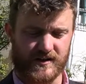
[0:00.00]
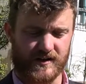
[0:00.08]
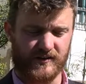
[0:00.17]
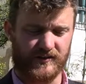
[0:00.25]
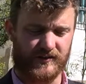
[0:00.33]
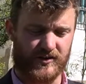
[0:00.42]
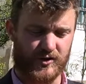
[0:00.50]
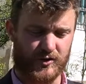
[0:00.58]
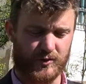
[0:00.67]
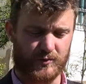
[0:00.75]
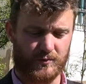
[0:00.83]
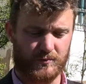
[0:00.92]
that is
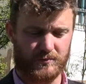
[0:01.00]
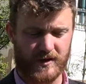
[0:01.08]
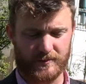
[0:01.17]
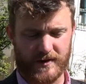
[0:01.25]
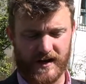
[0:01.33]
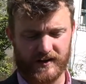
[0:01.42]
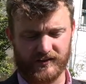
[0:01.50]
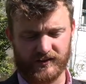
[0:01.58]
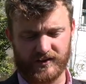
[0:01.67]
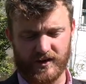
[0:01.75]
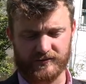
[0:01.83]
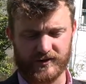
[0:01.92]
to minimize the
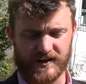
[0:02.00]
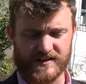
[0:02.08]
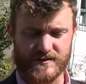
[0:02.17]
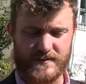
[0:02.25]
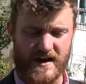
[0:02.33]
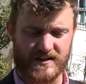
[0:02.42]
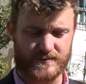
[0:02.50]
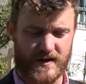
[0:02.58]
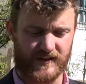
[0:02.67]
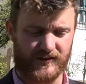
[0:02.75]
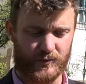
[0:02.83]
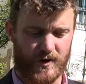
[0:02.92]
suffering and to
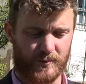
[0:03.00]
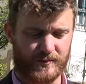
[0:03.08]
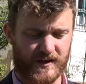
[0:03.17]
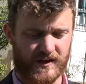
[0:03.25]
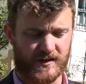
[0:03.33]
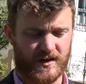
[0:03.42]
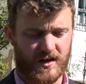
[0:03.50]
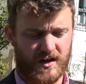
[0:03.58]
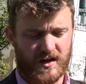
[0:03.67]
maximize the well-being,